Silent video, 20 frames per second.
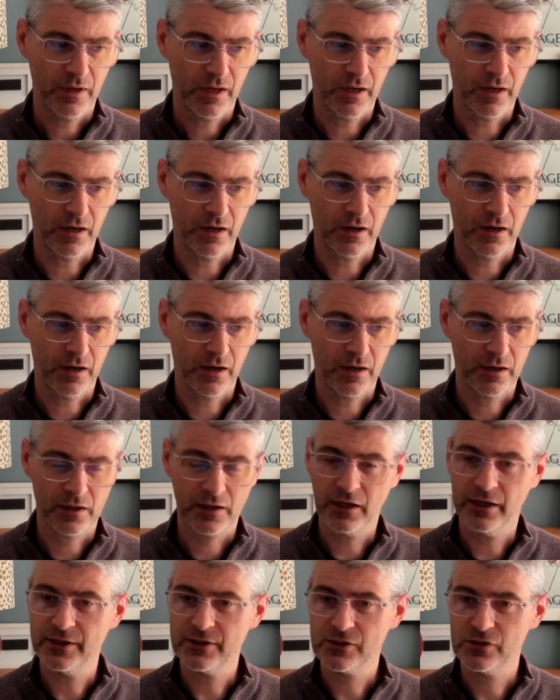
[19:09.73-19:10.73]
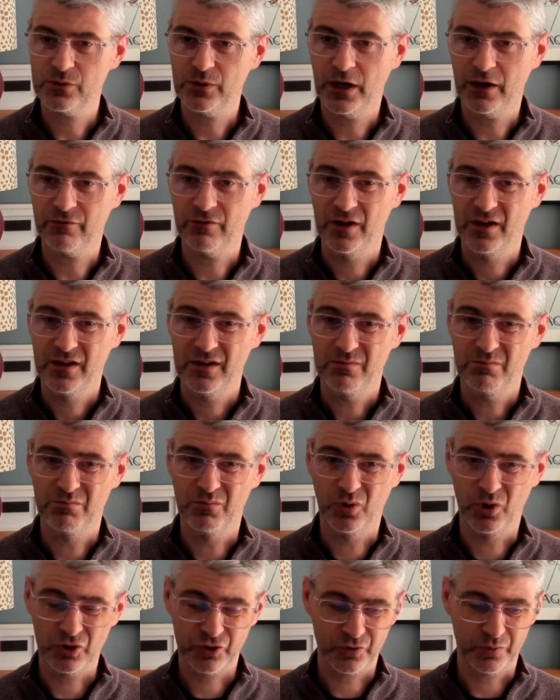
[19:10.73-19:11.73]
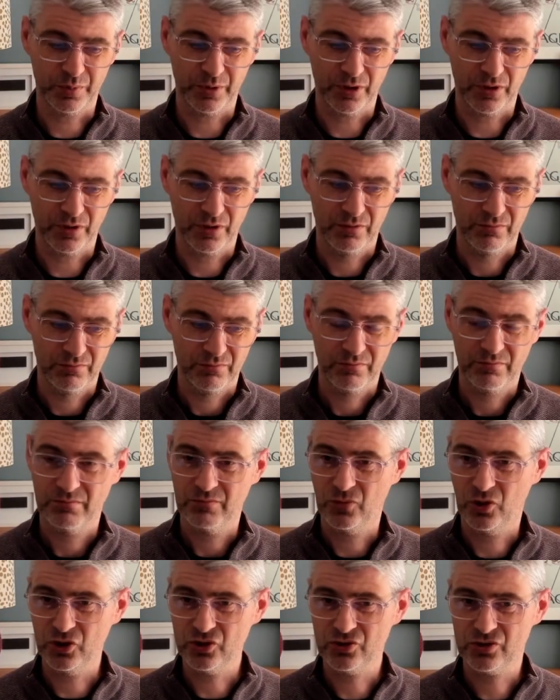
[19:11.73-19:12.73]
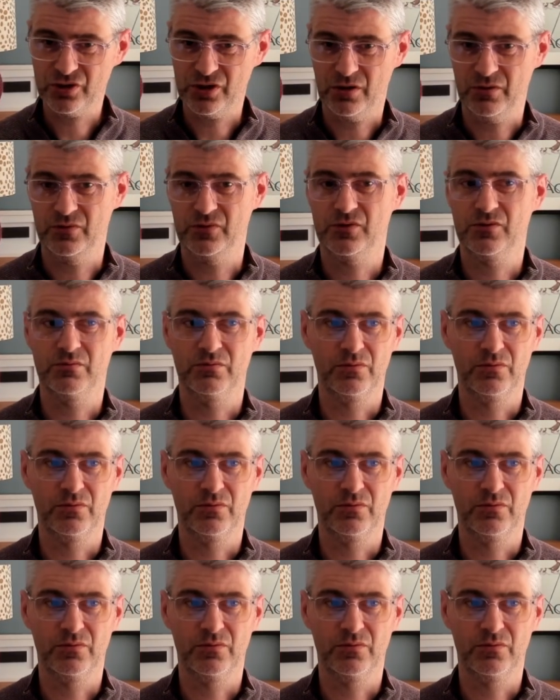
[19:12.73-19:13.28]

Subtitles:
and clinics who have multiple ultrasounds,